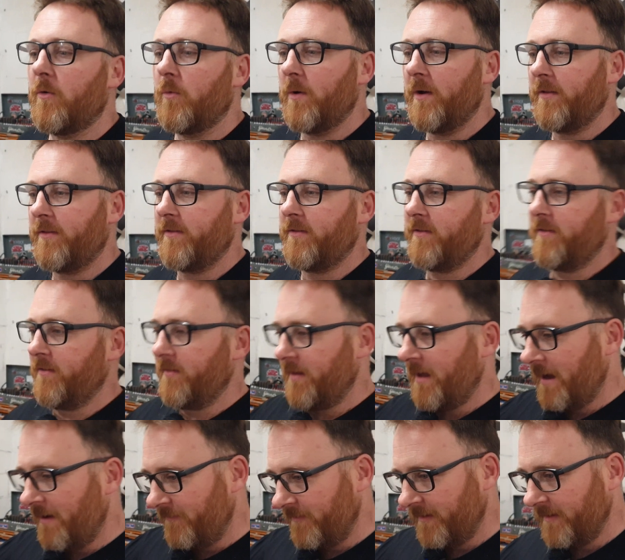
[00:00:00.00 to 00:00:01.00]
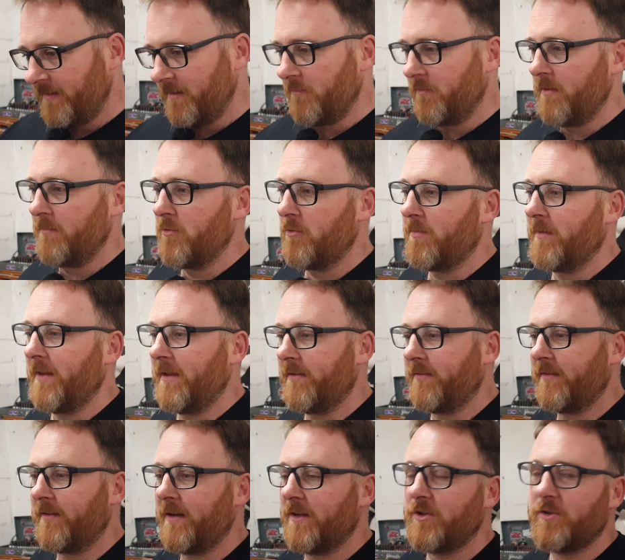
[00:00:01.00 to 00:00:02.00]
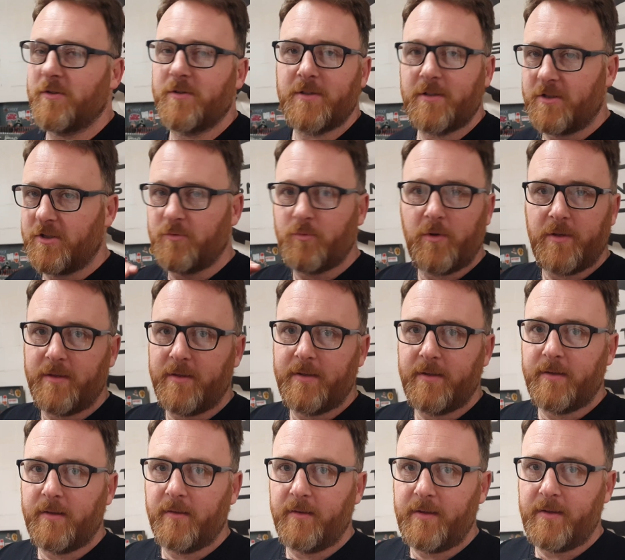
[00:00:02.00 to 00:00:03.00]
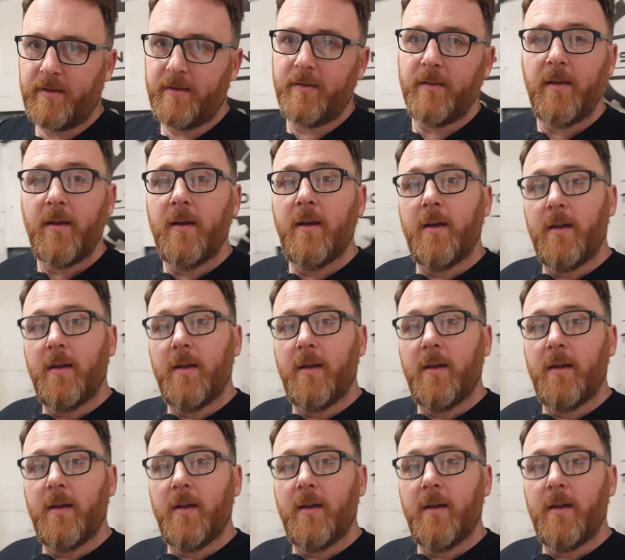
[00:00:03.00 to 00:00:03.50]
with having to deal with the immobiliser issues, I just wanted it deleted.